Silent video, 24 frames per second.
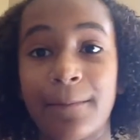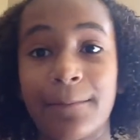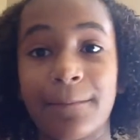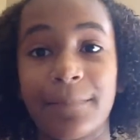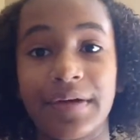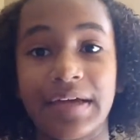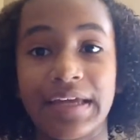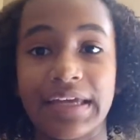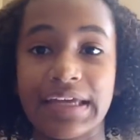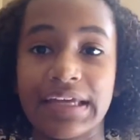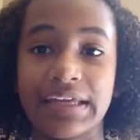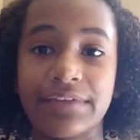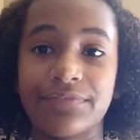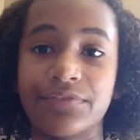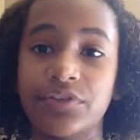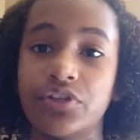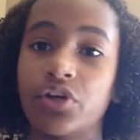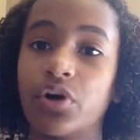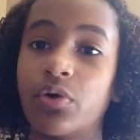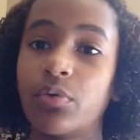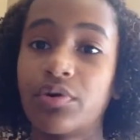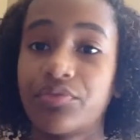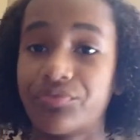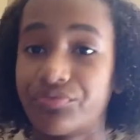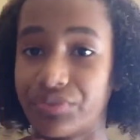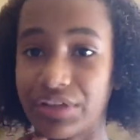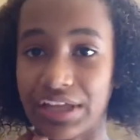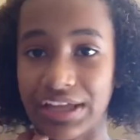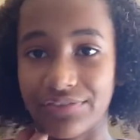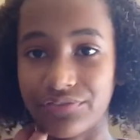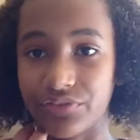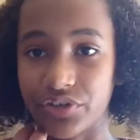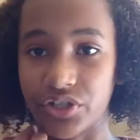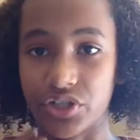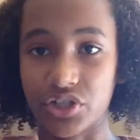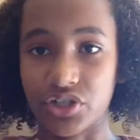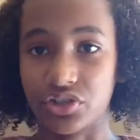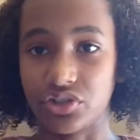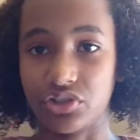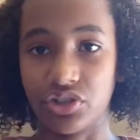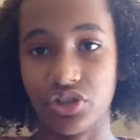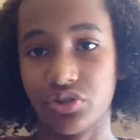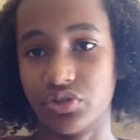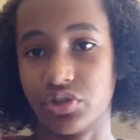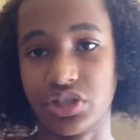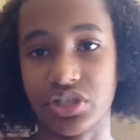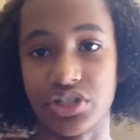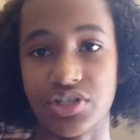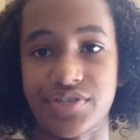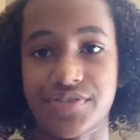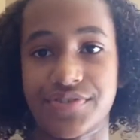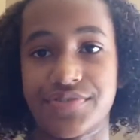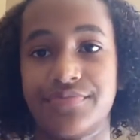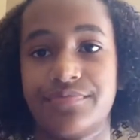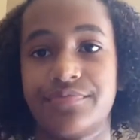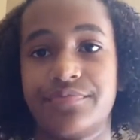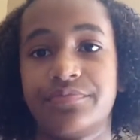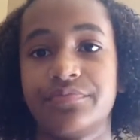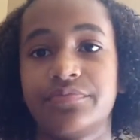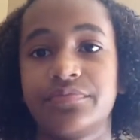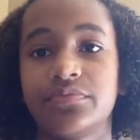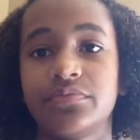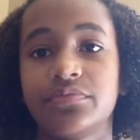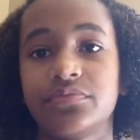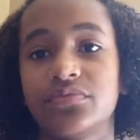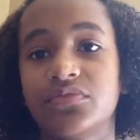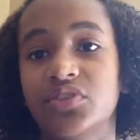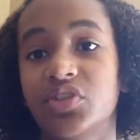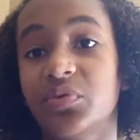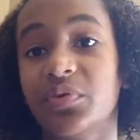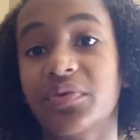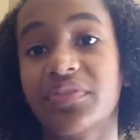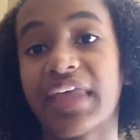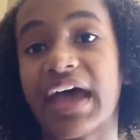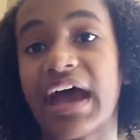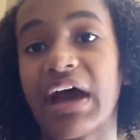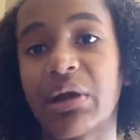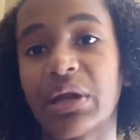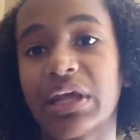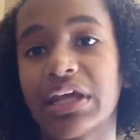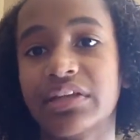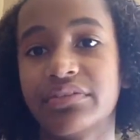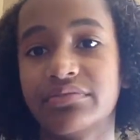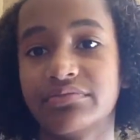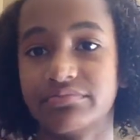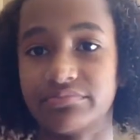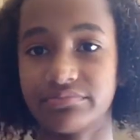But if you don't want flavor, you can just do without it.